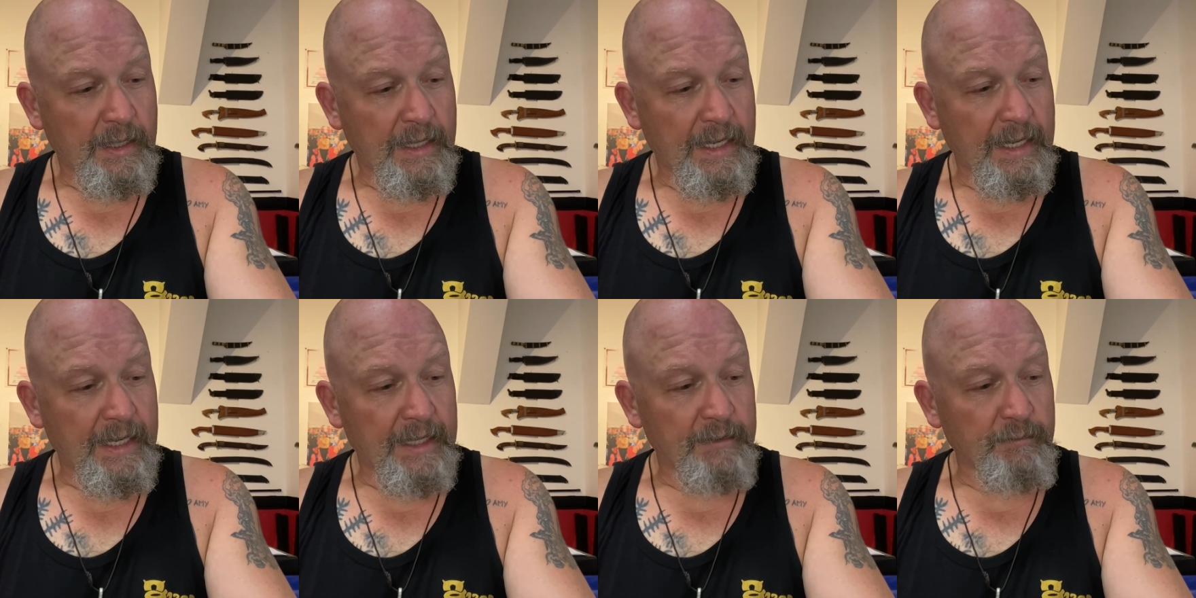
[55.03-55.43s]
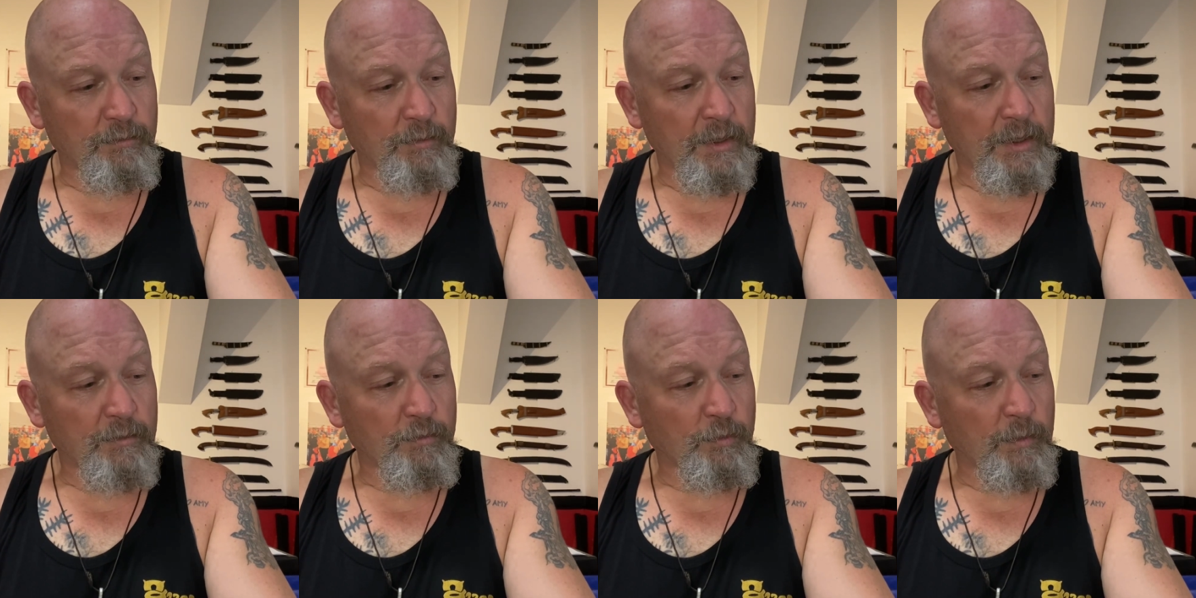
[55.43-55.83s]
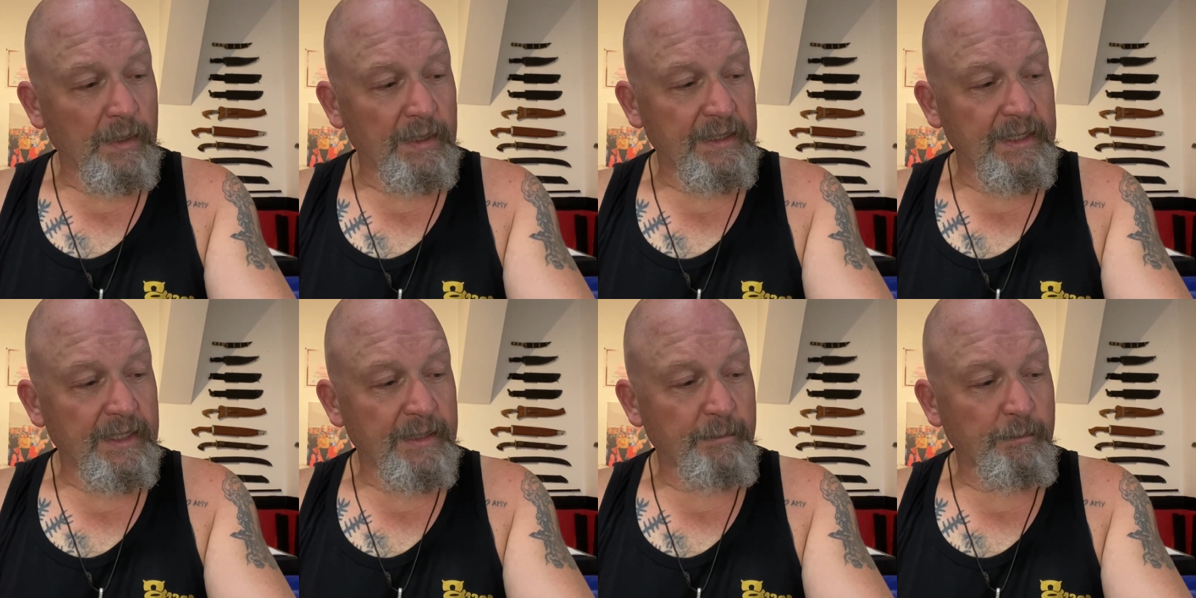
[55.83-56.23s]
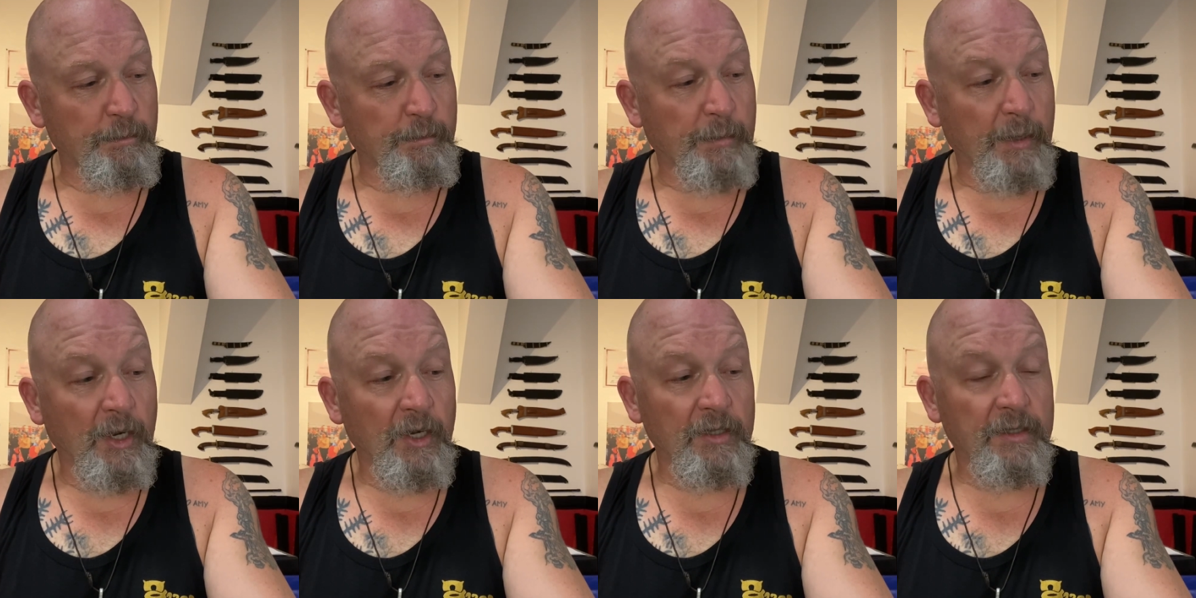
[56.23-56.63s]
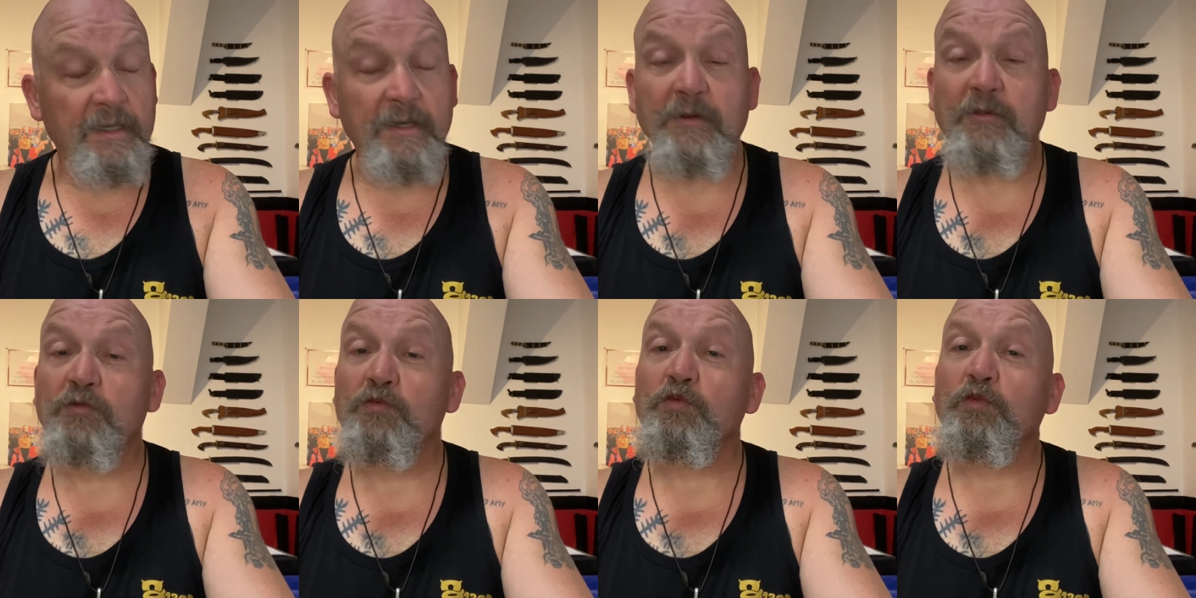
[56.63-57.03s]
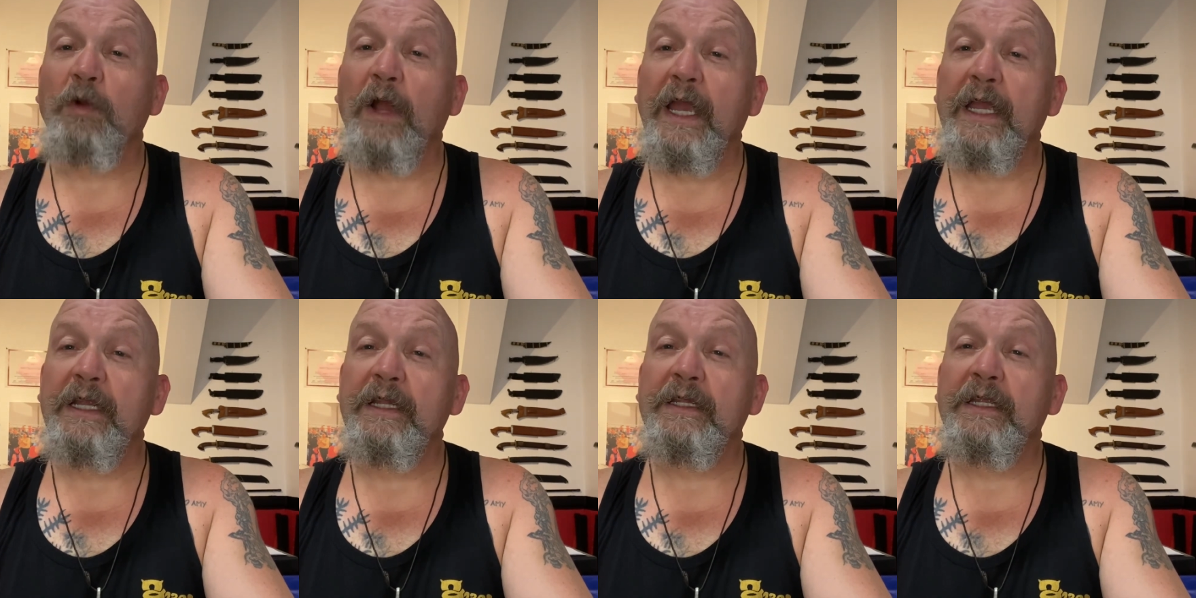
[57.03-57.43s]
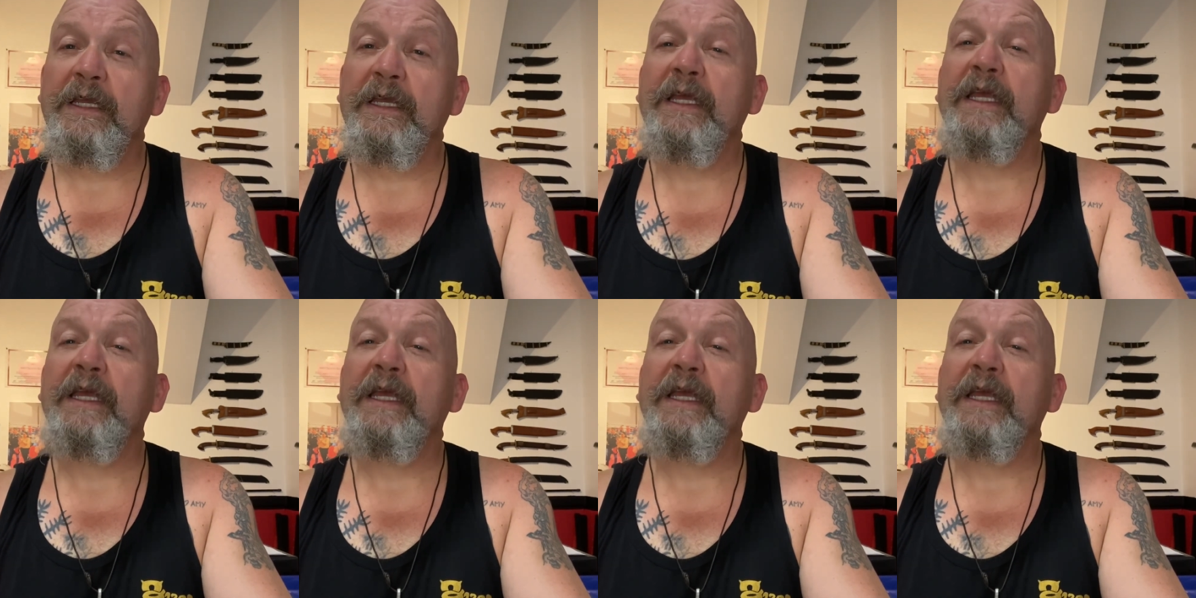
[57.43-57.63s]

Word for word: Edward William Barton Wright